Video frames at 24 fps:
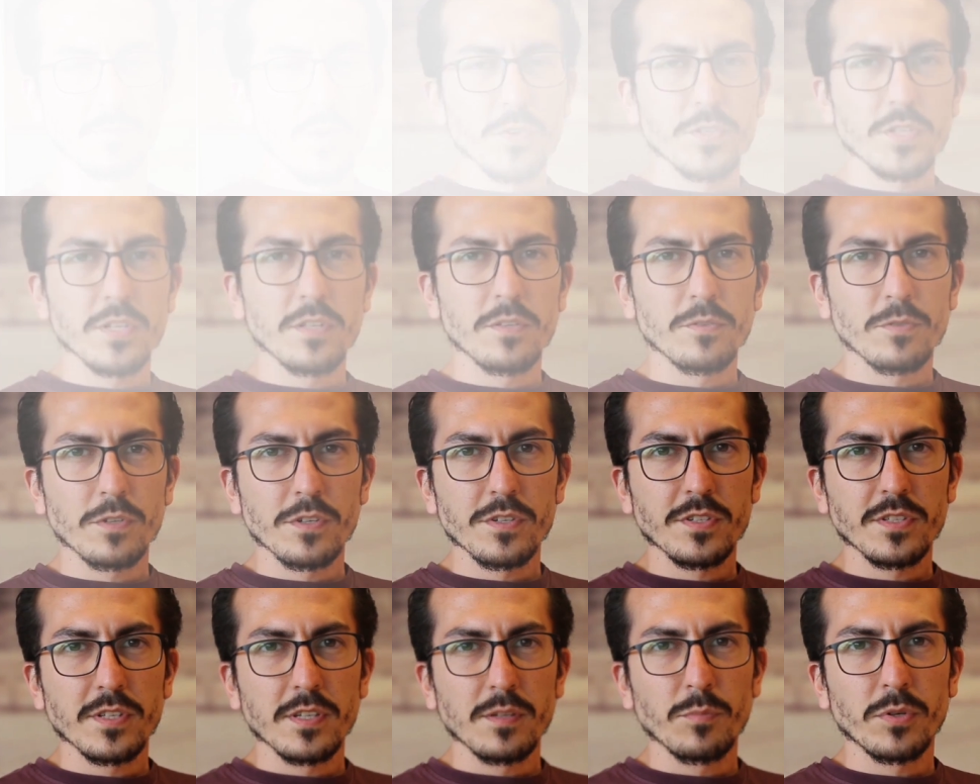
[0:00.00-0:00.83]
Most
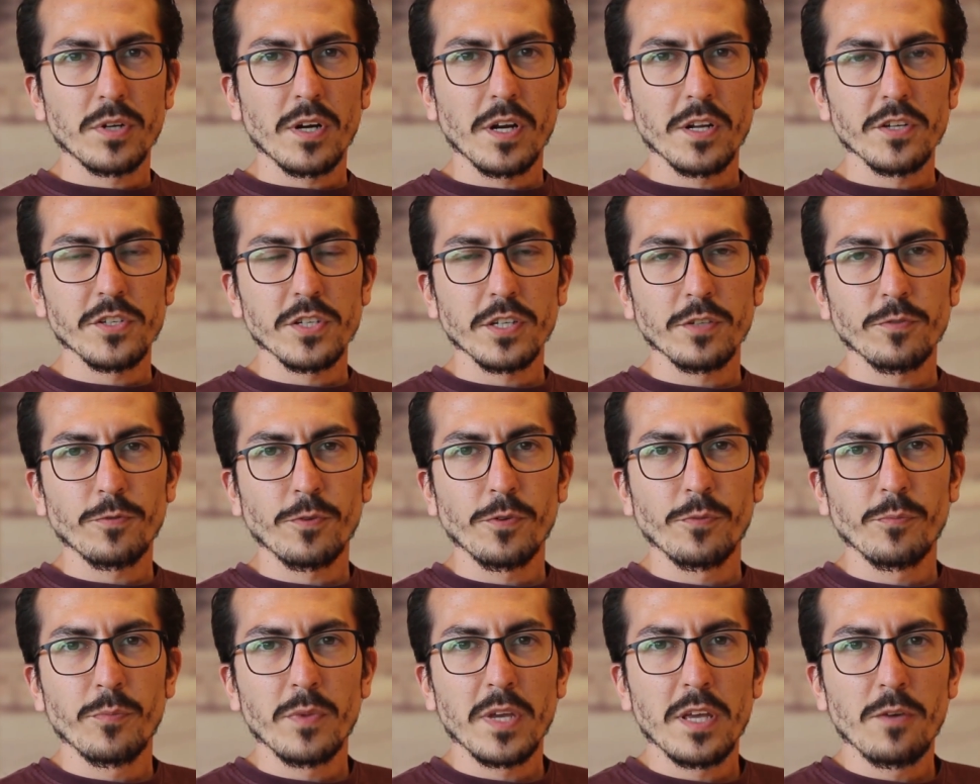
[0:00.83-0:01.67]
interesting project
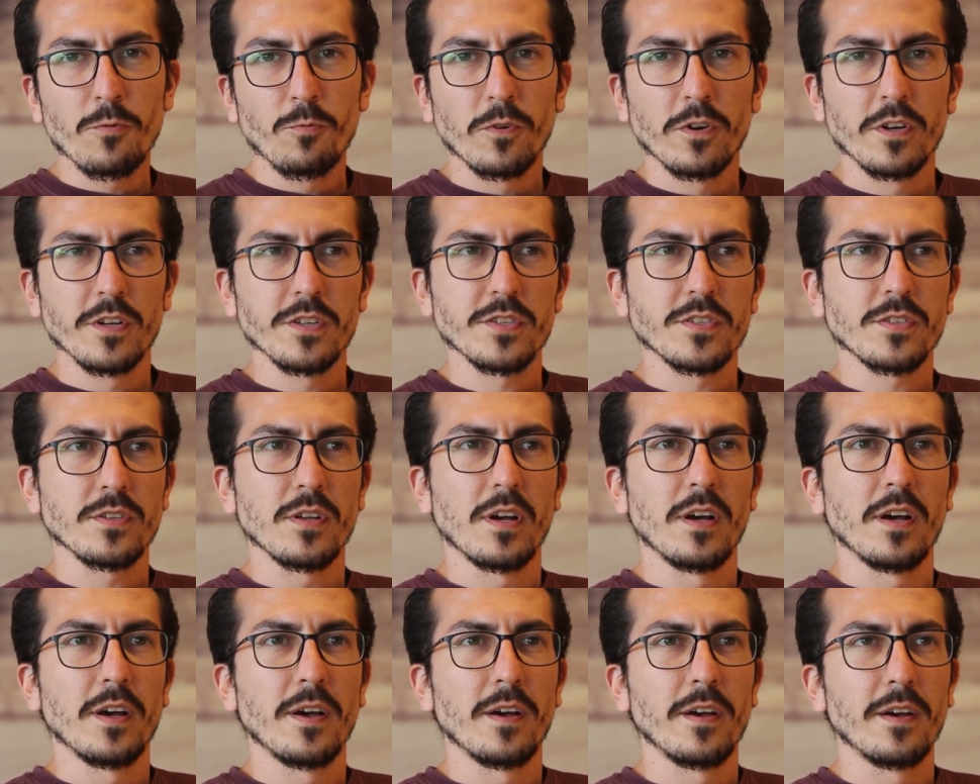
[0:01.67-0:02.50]
for me was
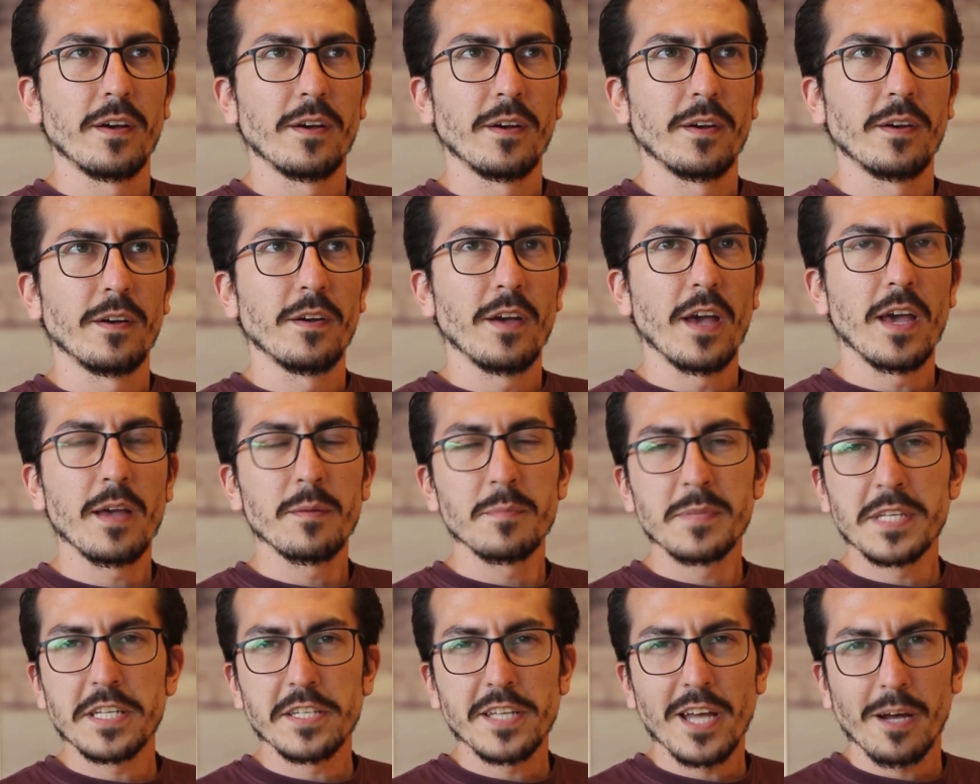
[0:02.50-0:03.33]

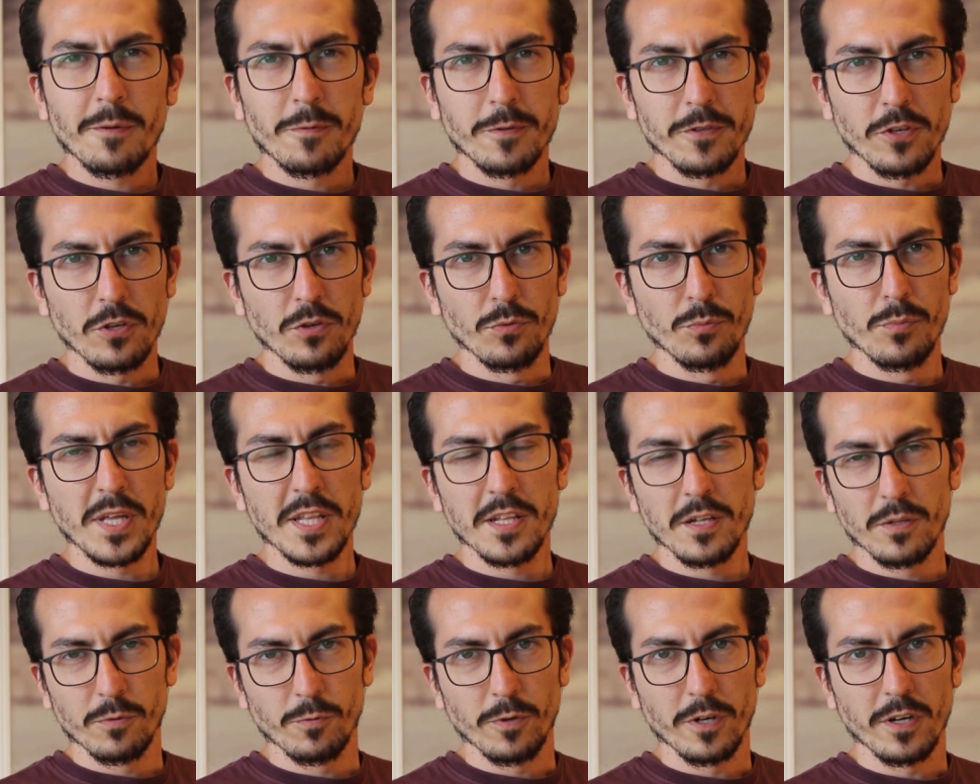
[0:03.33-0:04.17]
MDW,
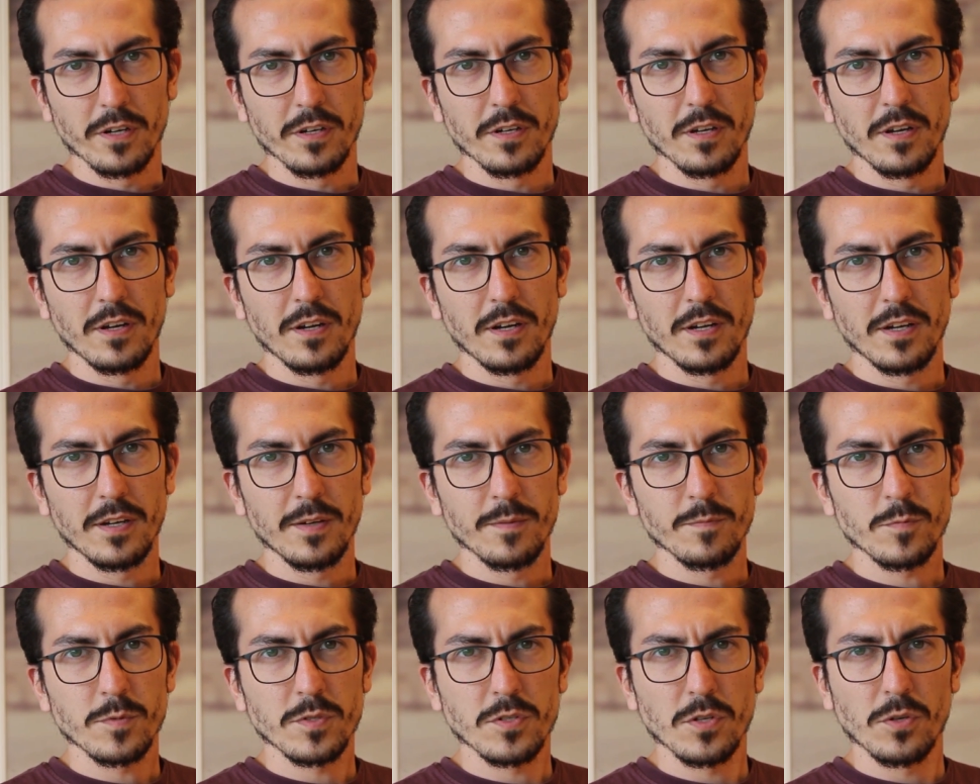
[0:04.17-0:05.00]
middleware.